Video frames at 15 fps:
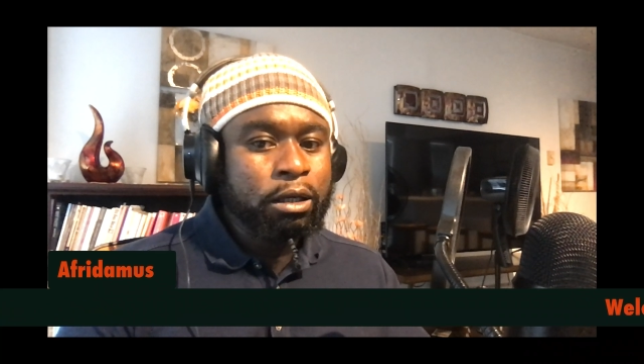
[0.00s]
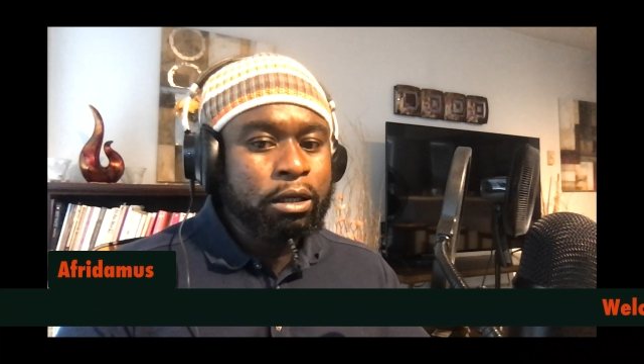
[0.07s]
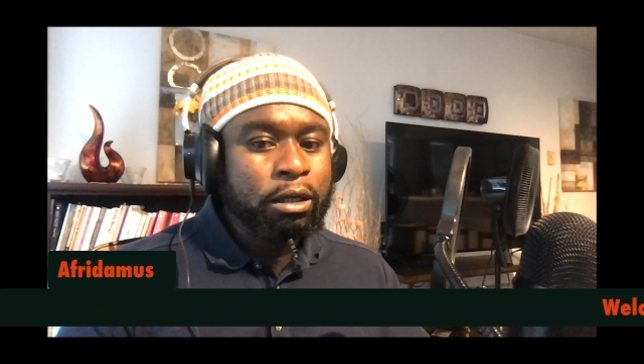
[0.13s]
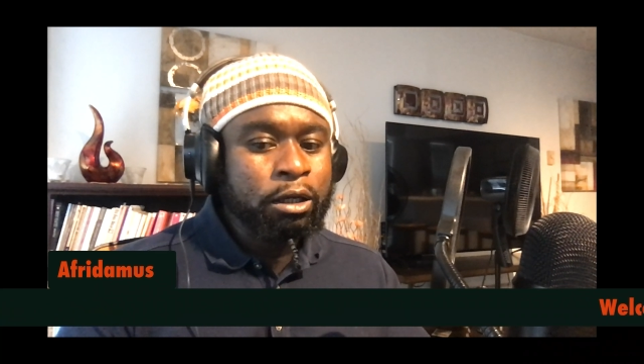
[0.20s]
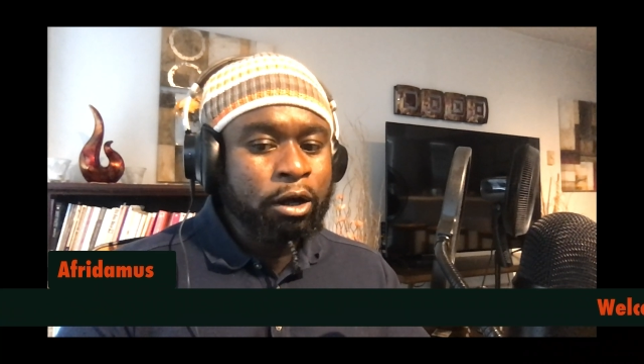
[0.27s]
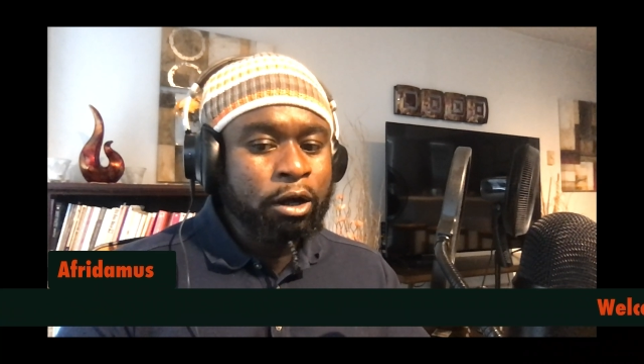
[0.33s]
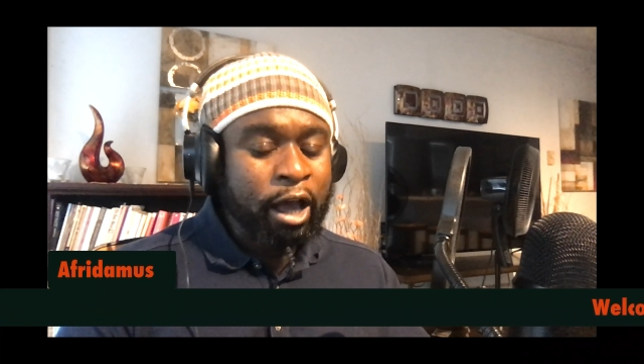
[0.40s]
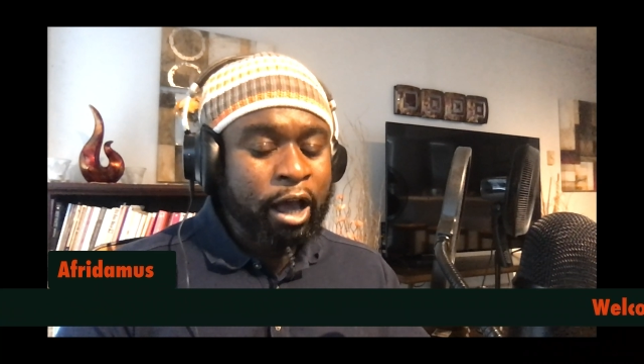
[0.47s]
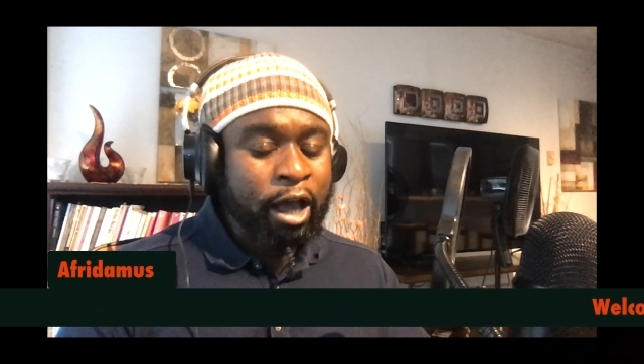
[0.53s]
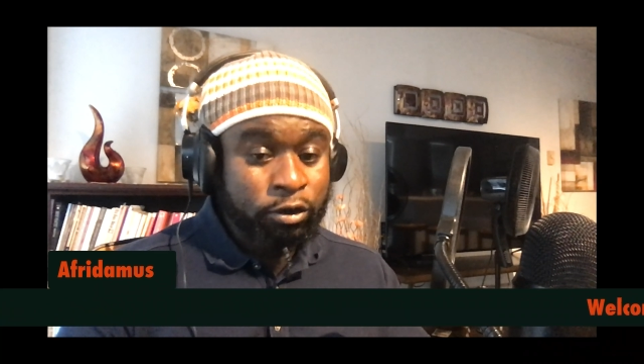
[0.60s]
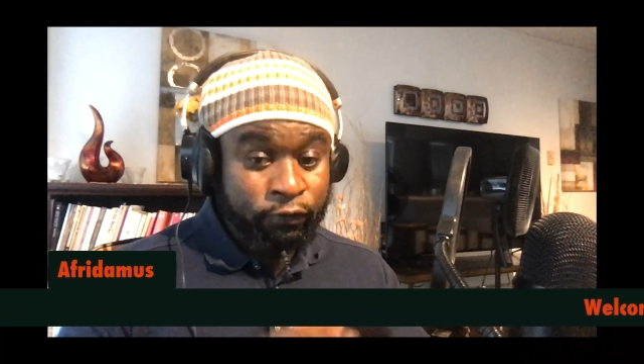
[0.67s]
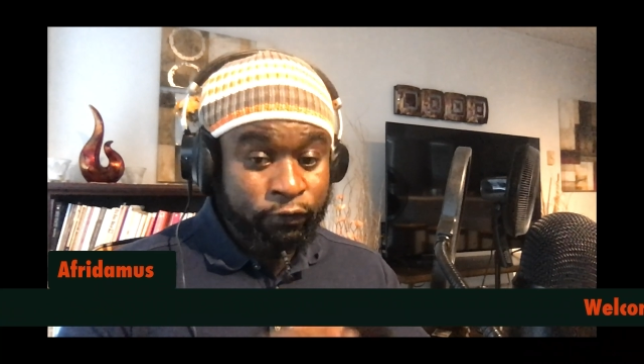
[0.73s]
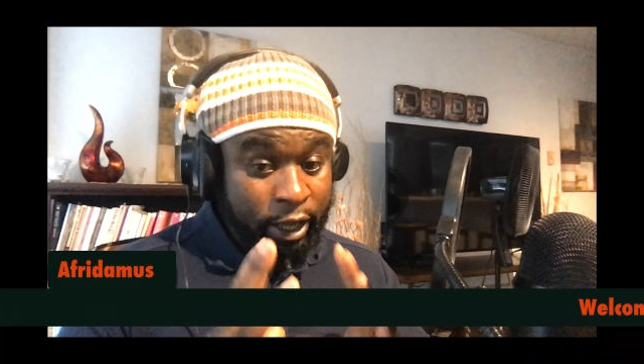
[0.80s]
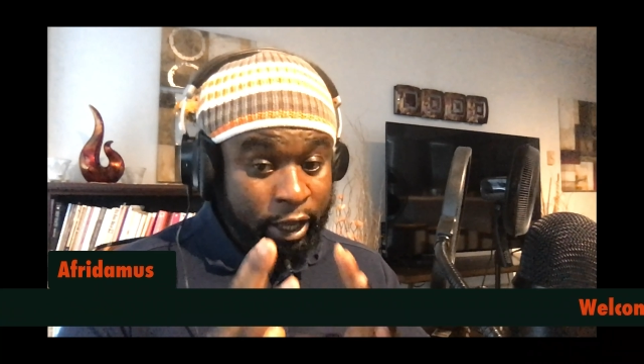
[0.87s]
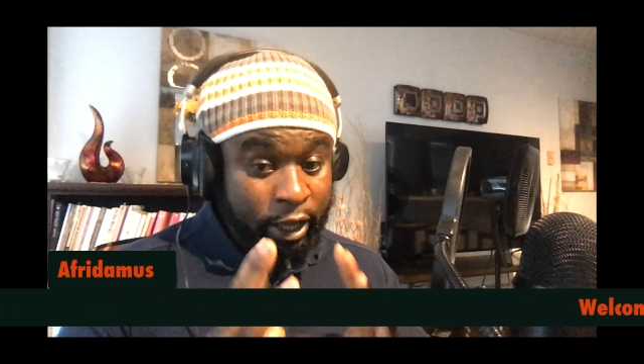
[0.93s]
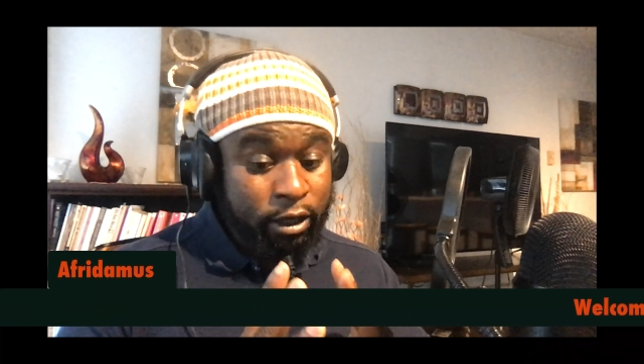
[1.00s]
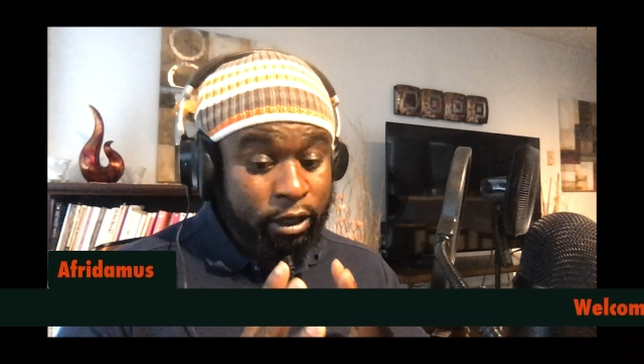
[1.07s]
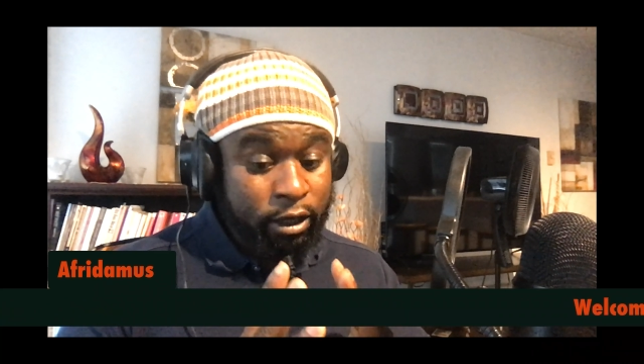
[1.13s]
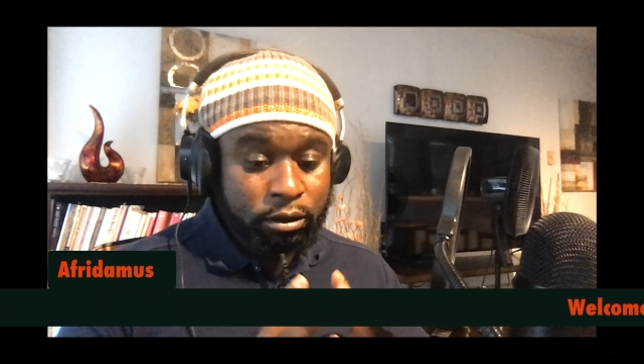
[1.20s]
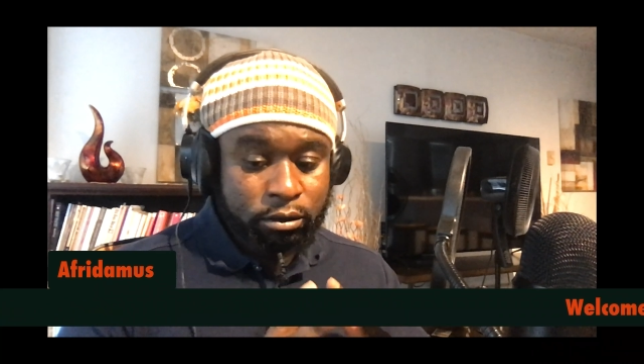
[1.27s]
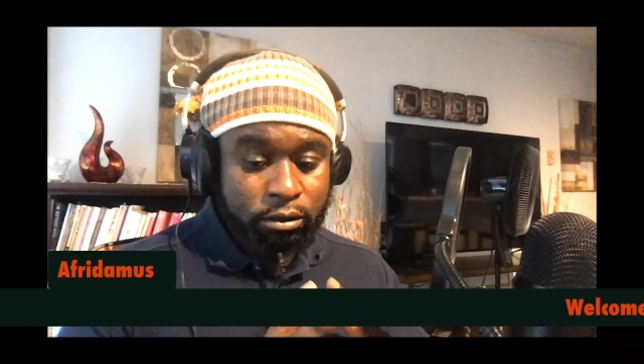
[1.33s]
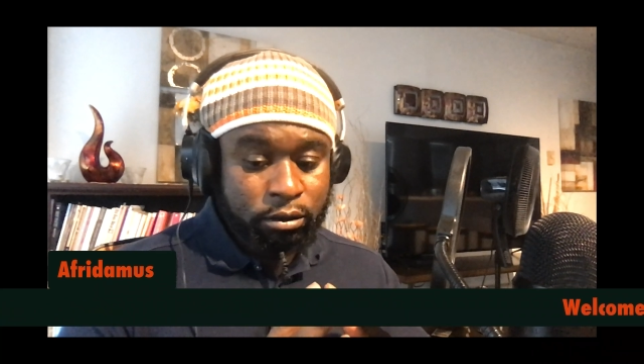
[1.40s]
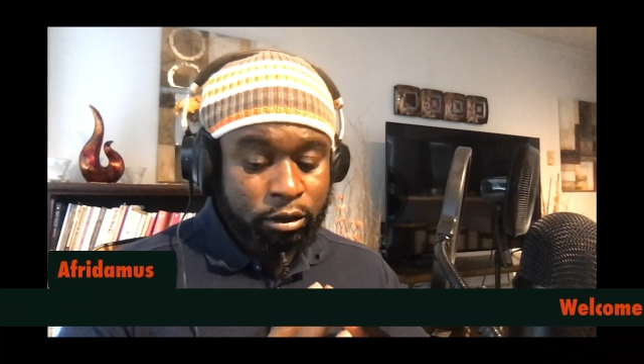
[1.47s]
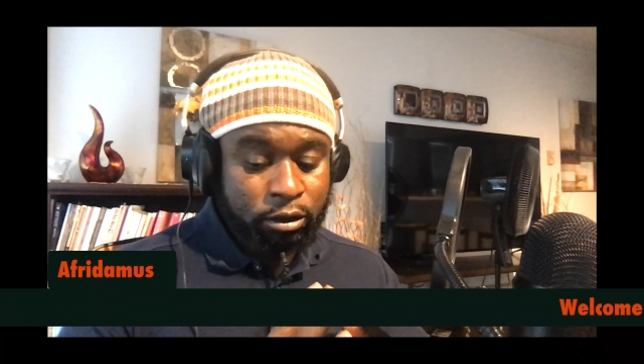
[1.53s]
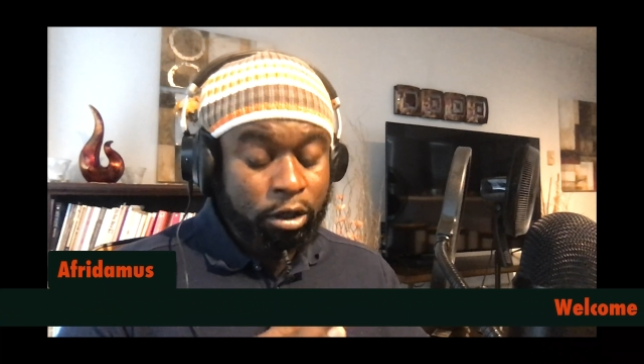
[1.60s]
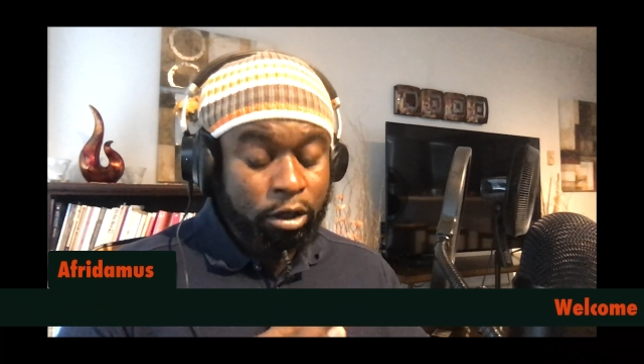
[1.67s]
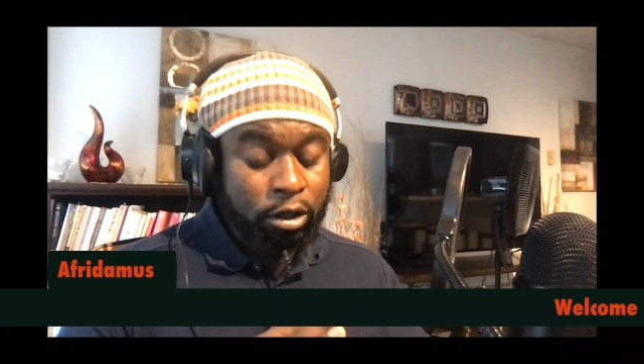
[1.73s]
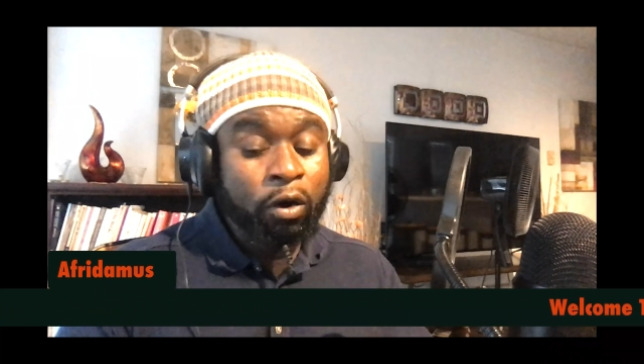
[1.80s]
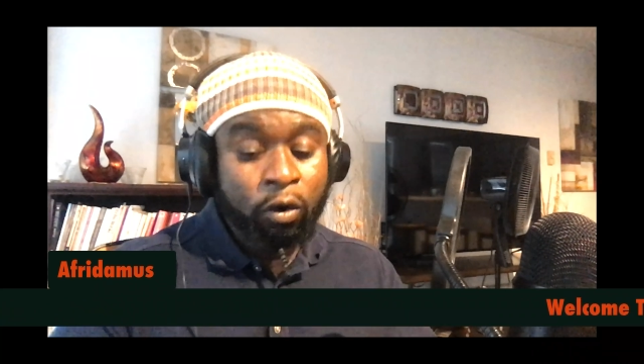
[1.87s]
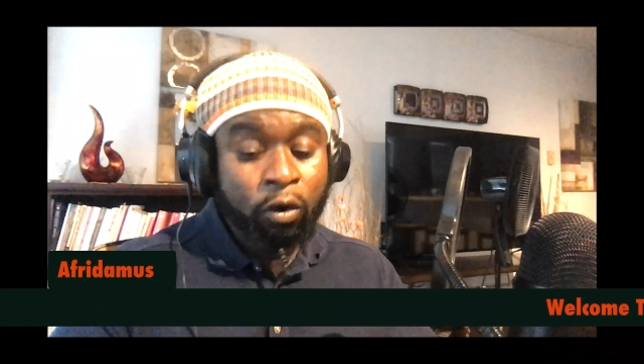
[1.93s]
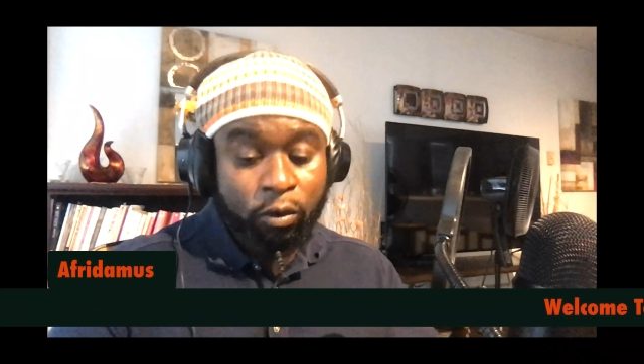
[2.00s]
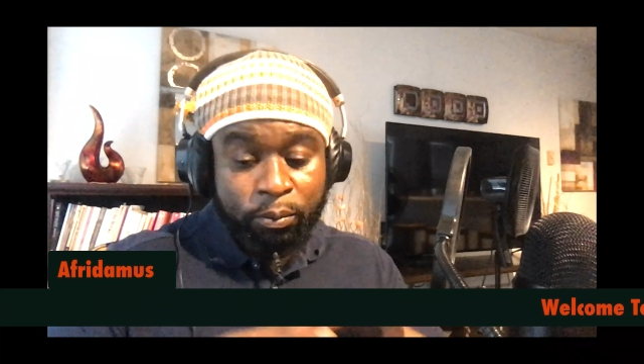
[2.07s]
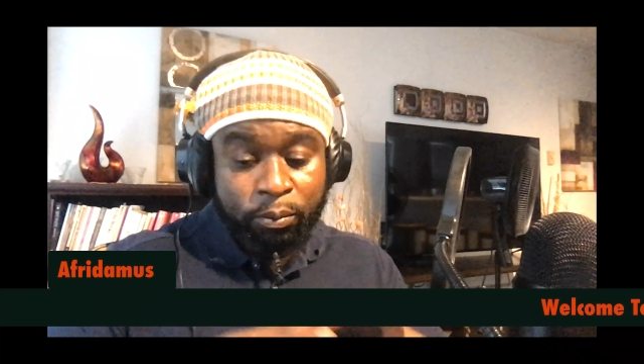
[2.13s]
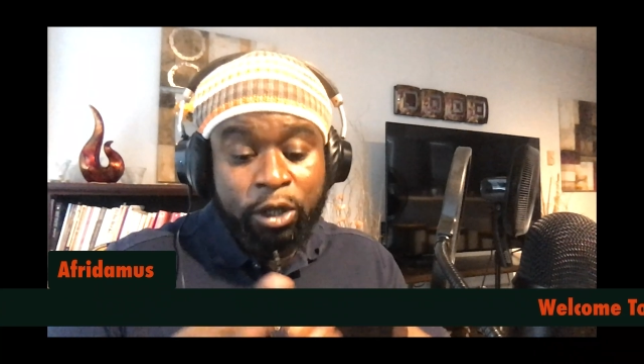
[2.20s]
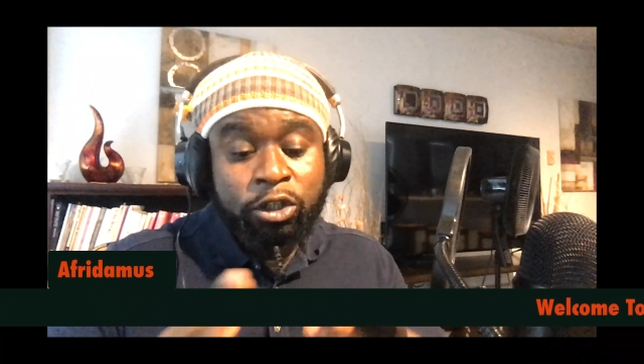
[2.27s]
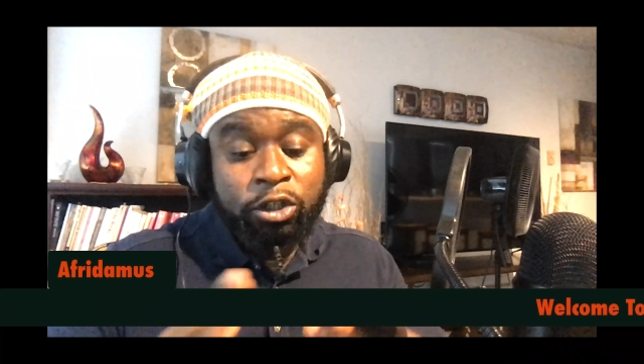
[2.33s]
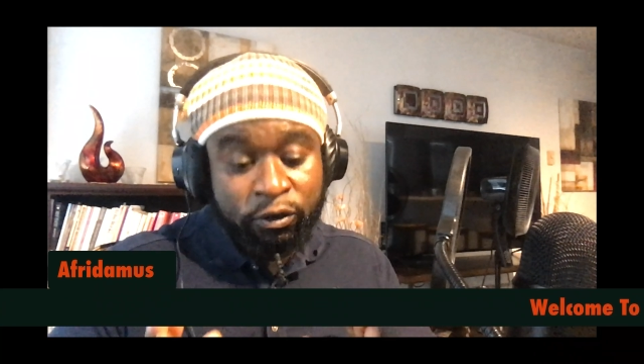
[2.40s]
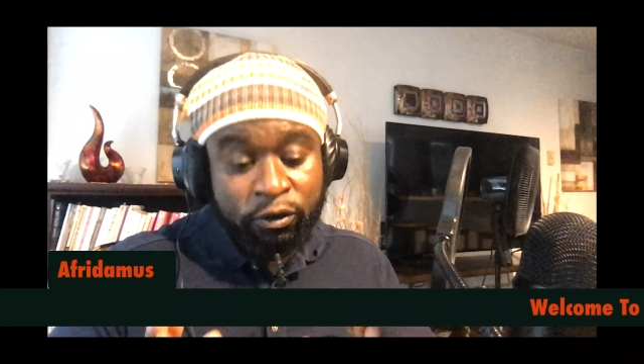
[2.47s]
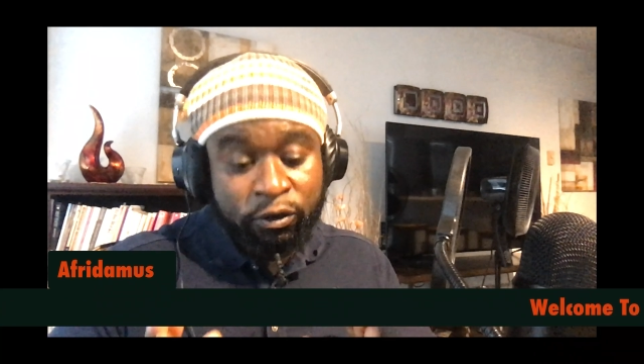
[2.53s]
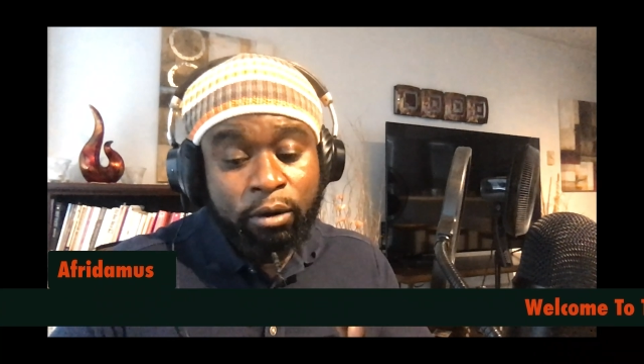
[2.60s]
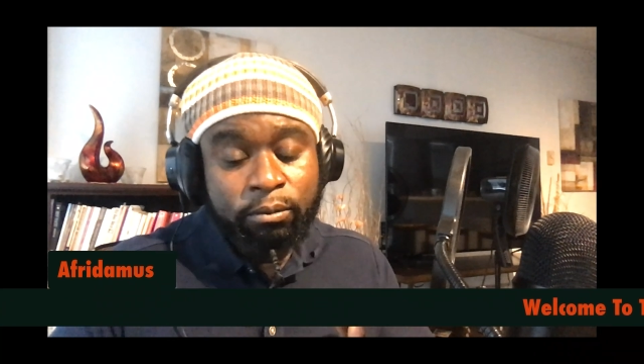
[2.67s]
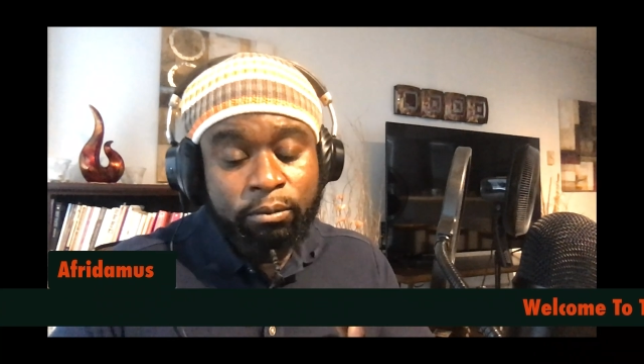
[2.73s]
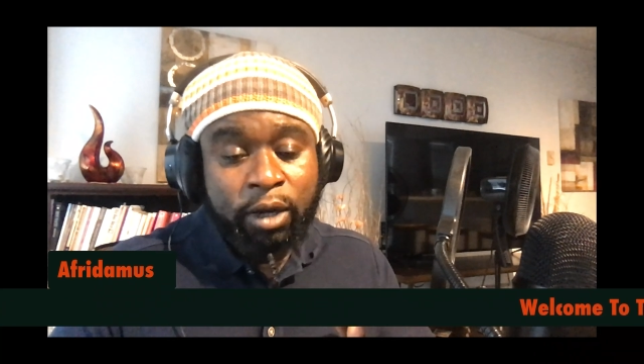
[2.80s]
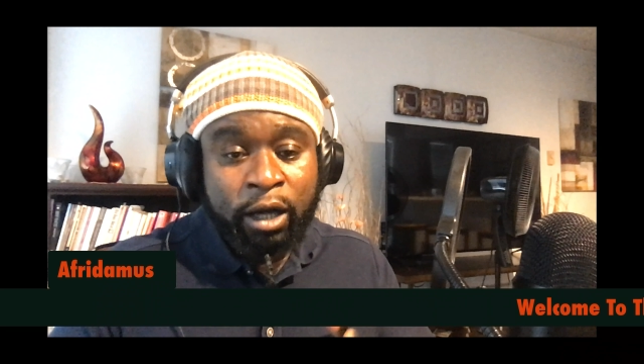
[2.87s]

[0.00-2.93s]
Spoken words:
as of late, it's not a whole bunch of them.